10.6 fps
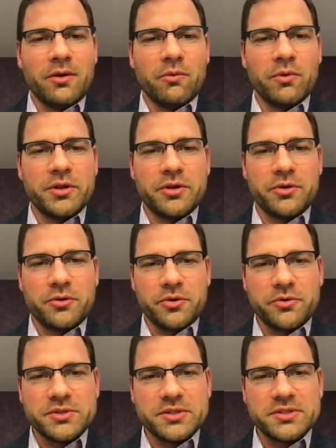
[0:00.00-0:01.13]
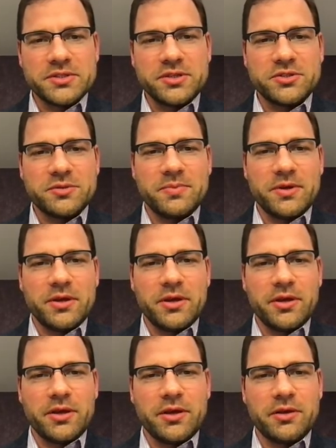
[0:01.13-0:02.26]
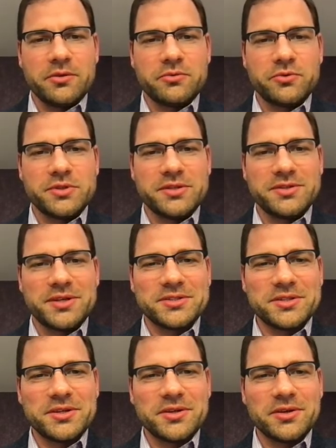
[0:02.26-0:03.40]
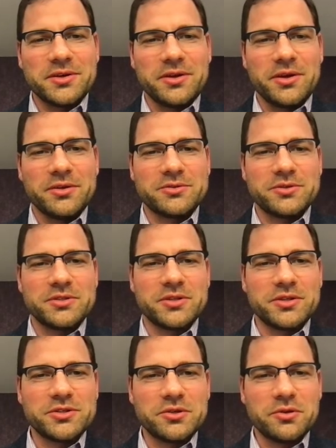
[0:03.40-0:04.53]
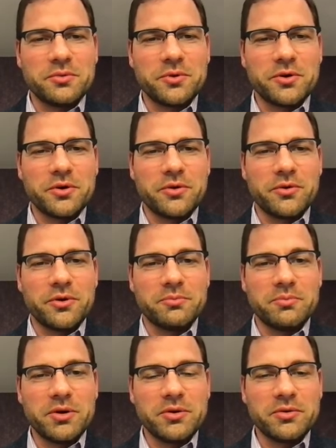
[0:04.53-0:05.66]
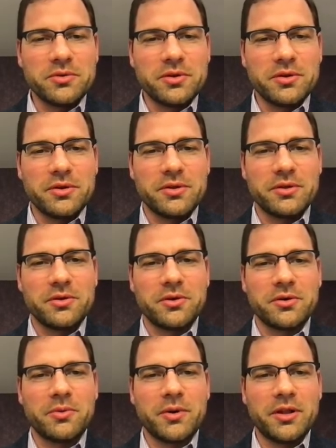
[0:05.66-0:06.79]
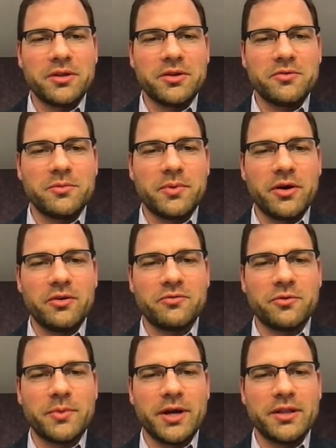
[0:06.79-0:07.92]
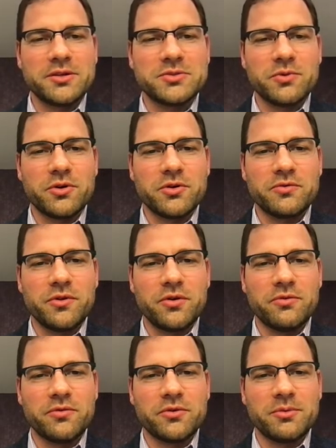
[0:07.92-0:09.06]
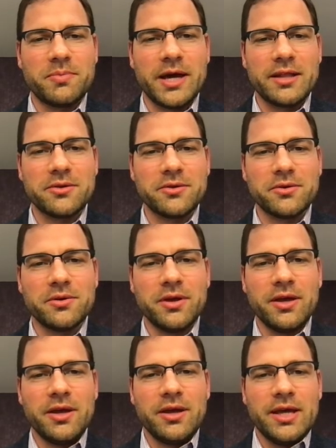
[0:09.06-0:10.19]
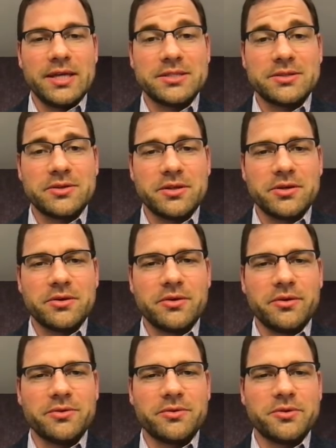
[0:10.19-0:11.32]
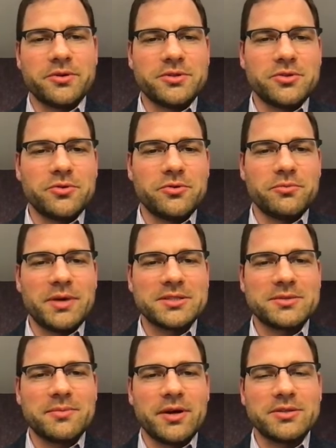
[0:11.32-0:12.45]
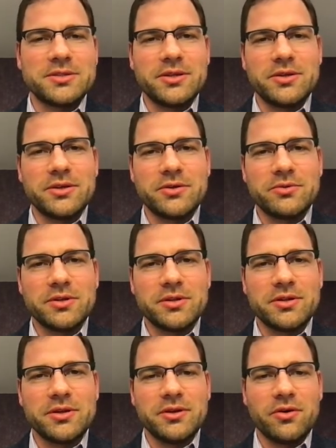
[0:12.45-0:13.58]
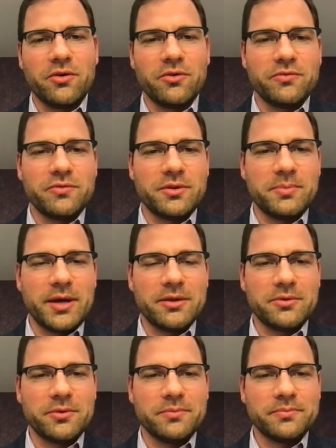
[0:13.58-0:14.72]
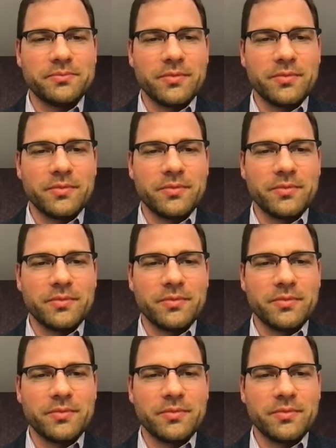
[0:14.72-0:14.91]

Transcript: Whether you're using CGP in routine testing, in translational work, or in both, the quality of the bioinformatics workflow for the panel is critical in order to maximize the utility of the panel.